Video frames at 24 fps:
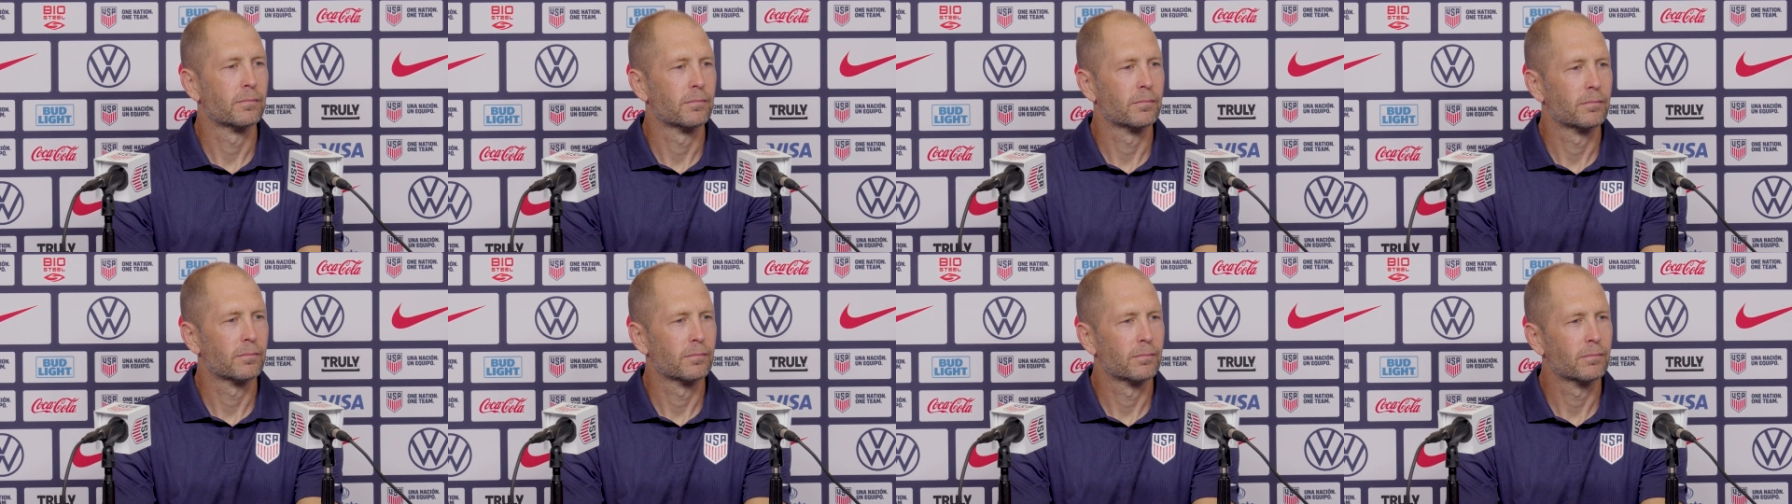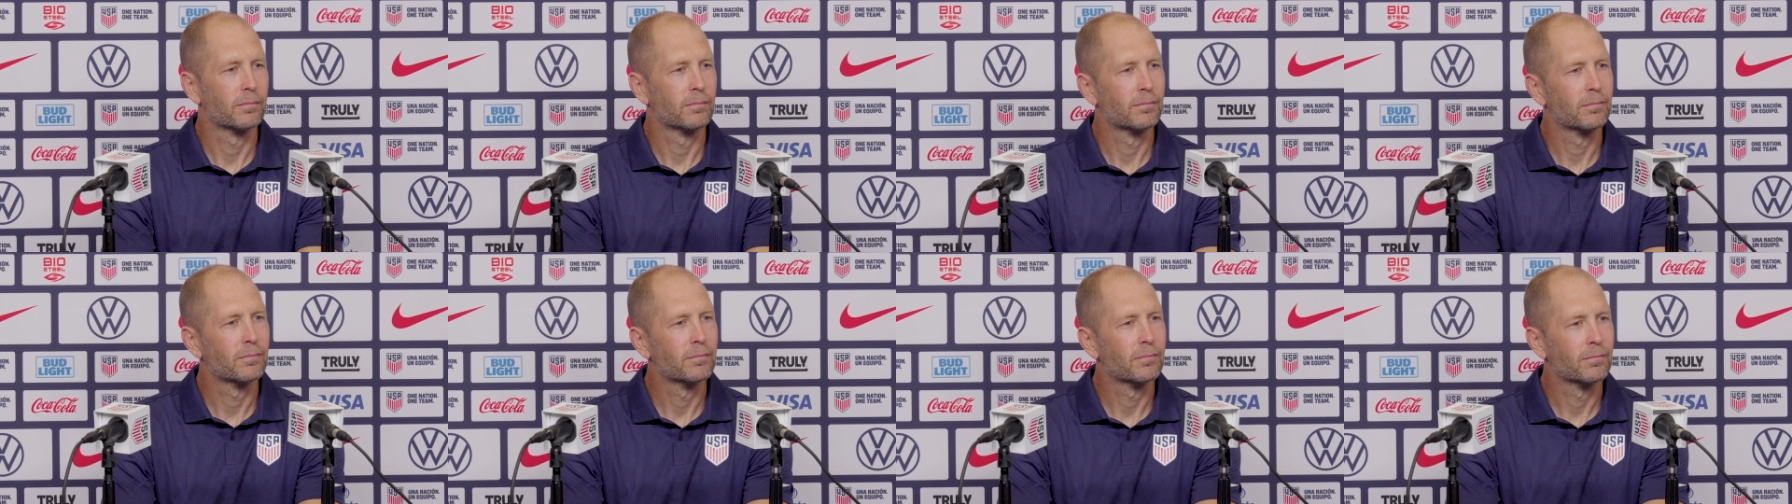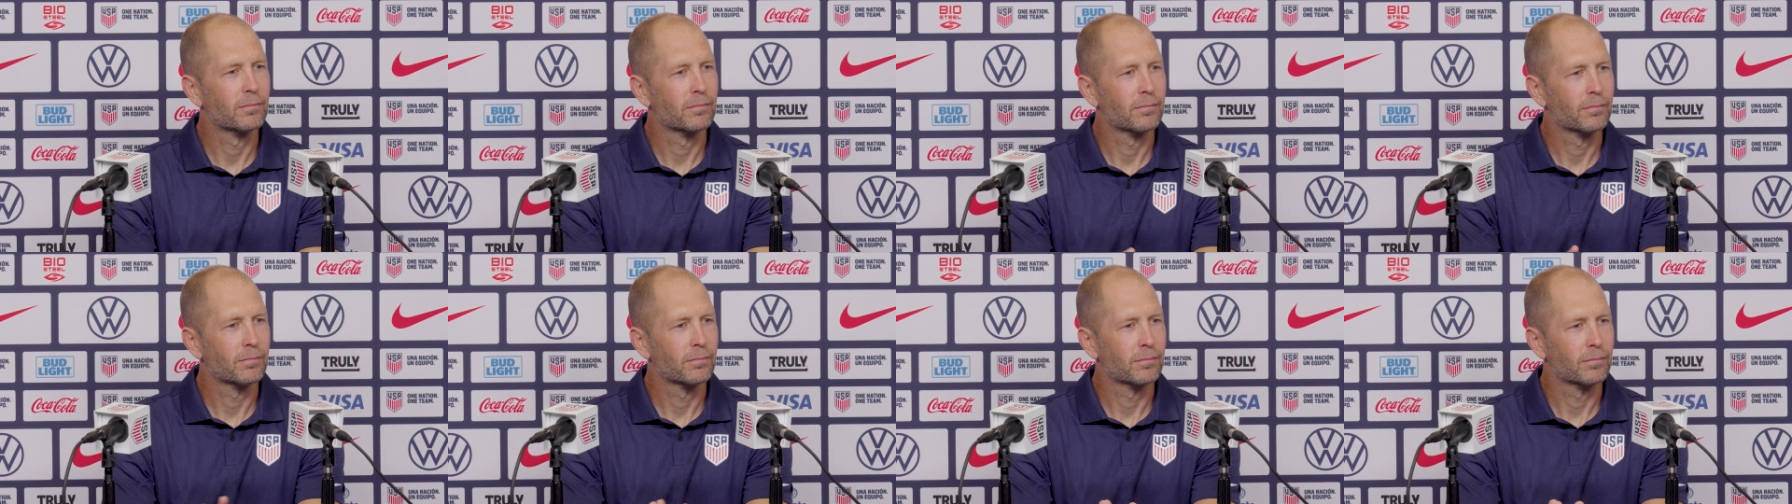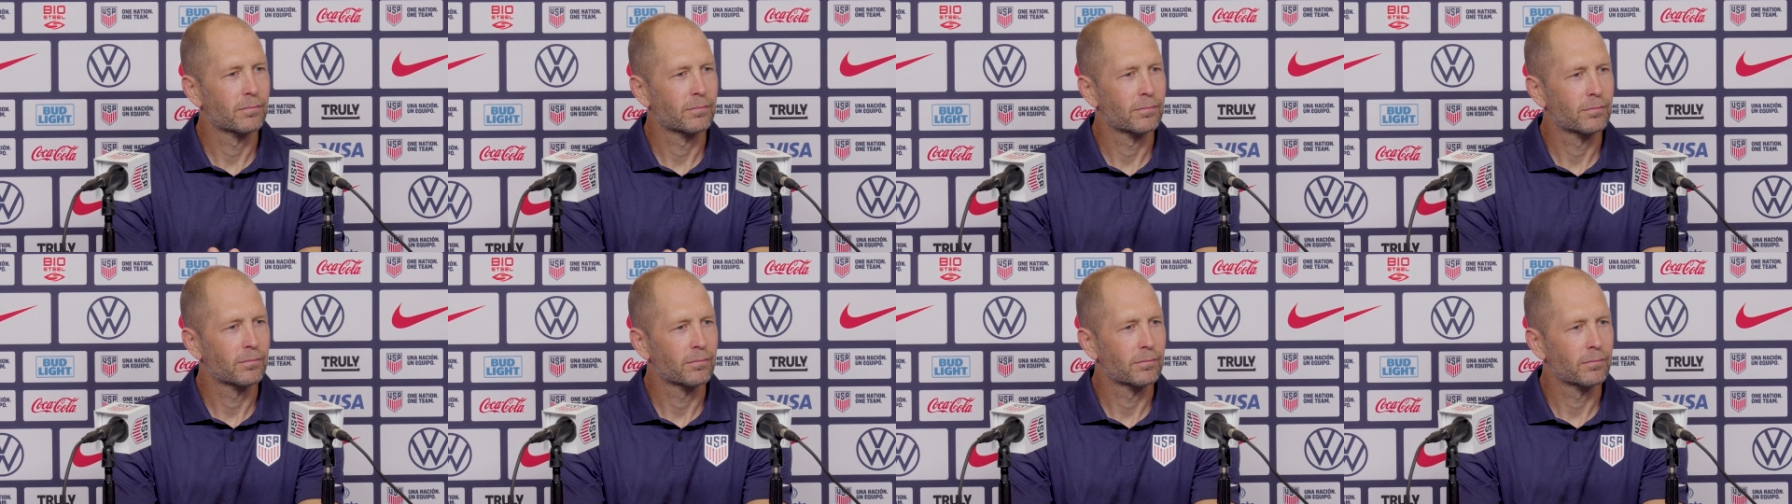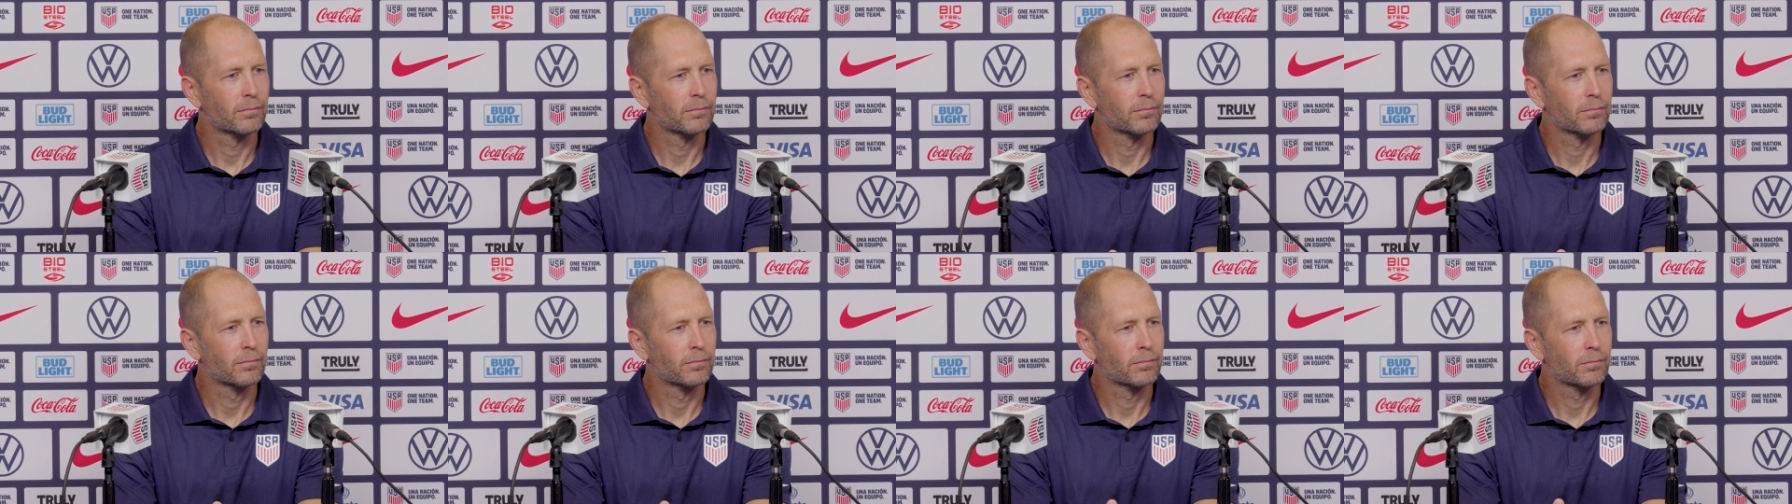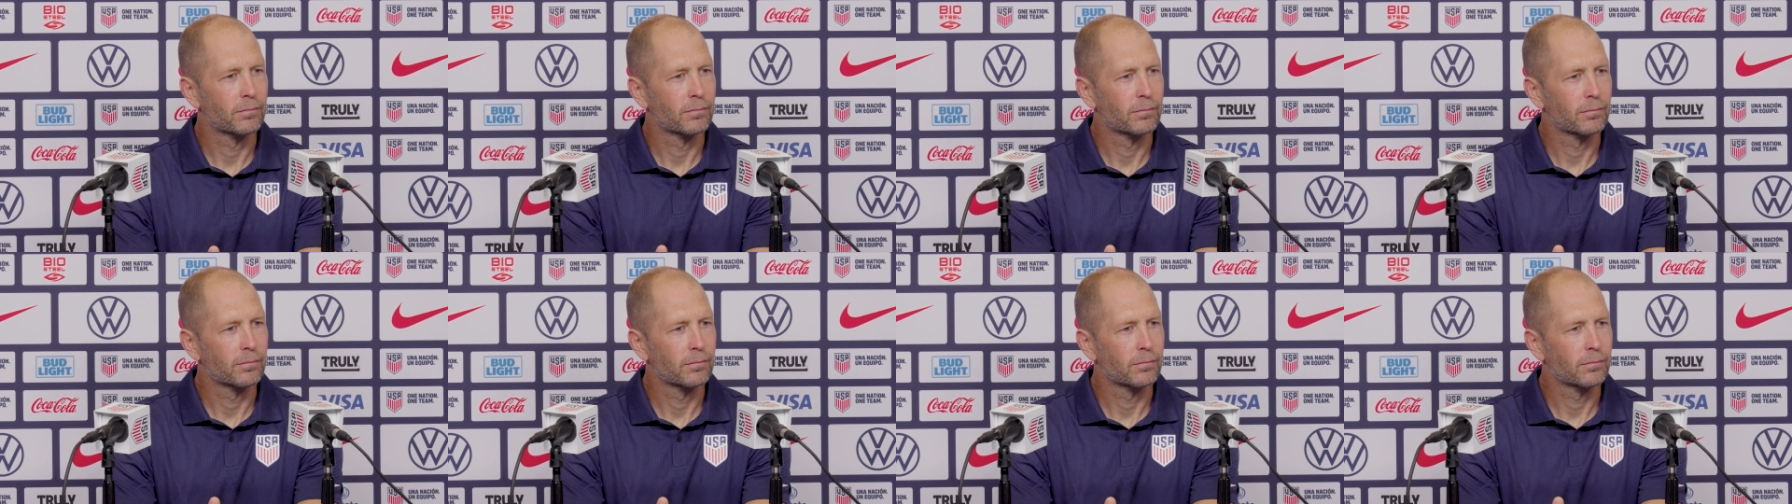what are some of the lessons learned over the
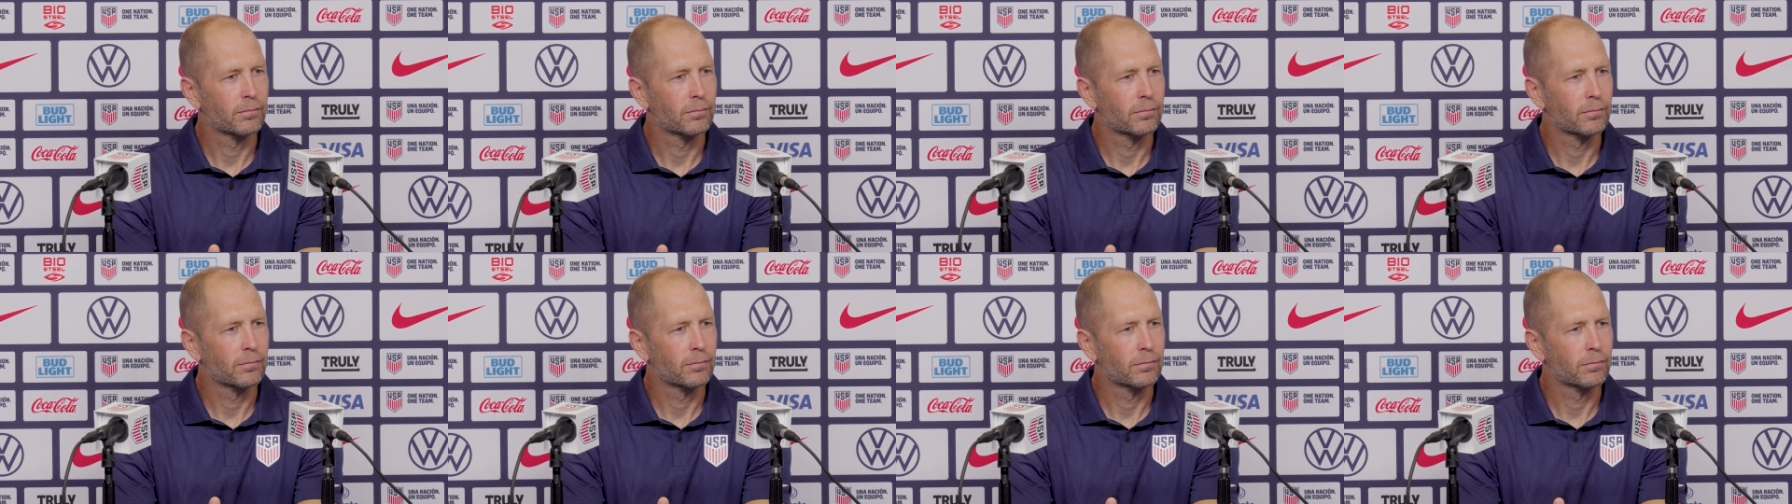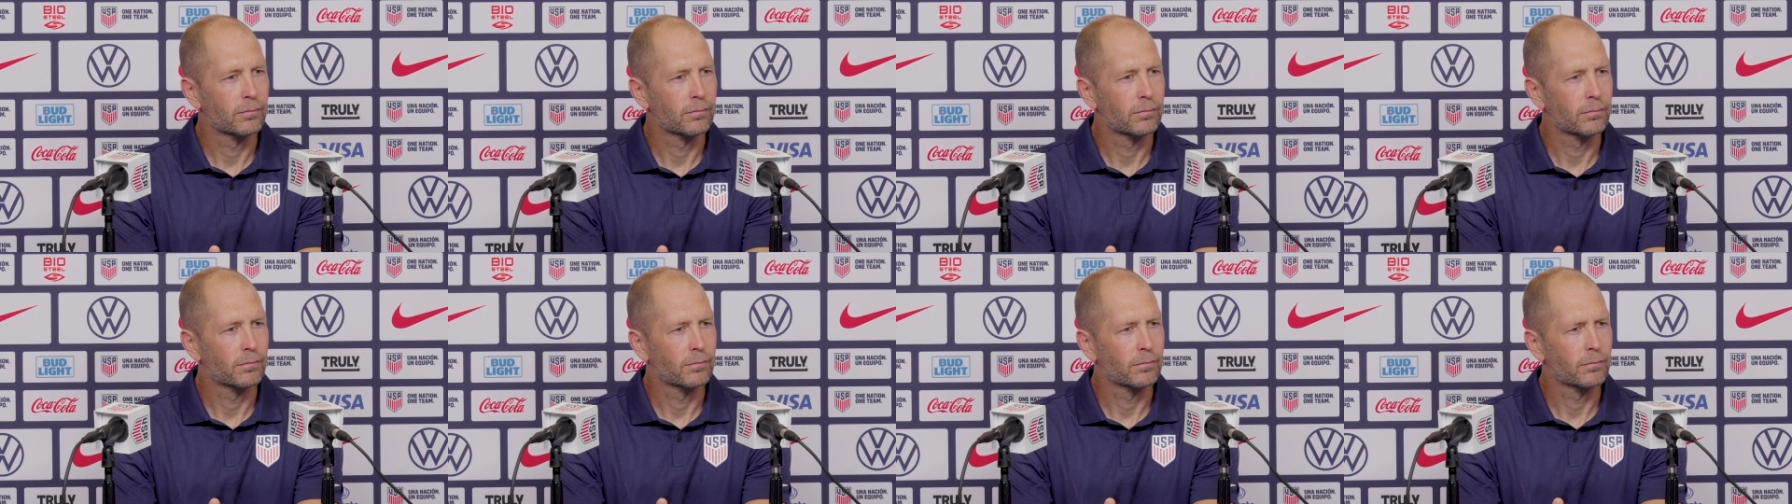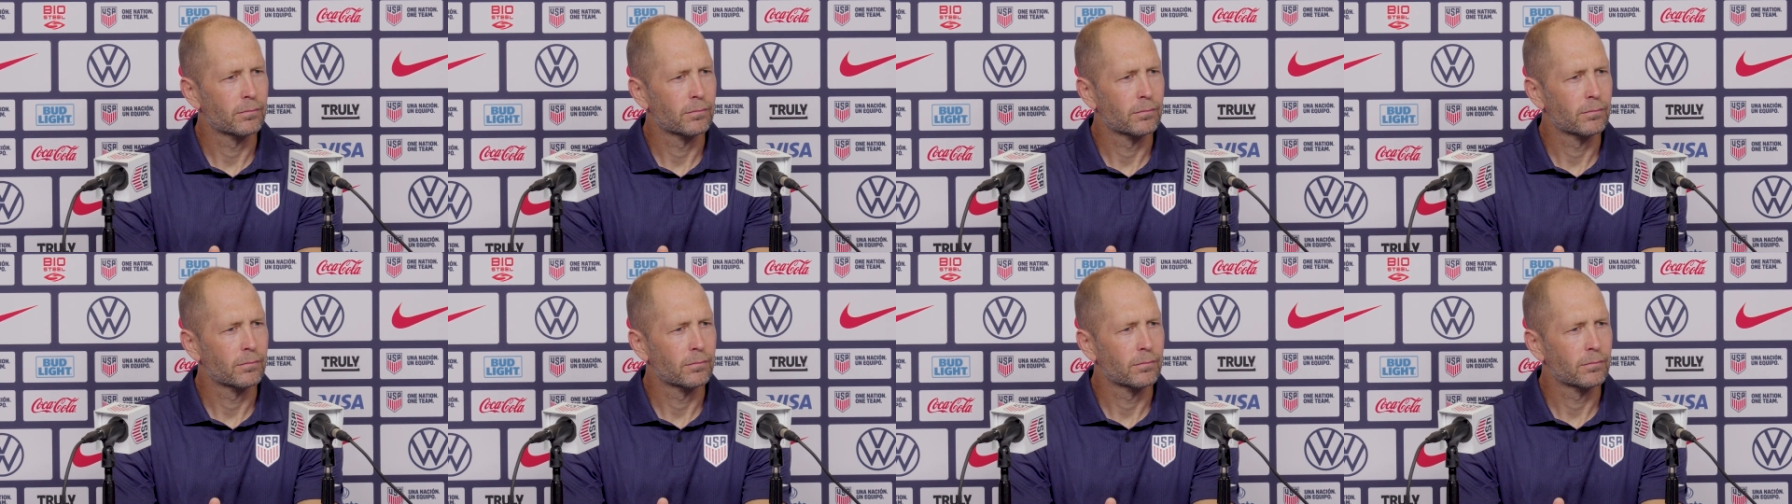past few years that you've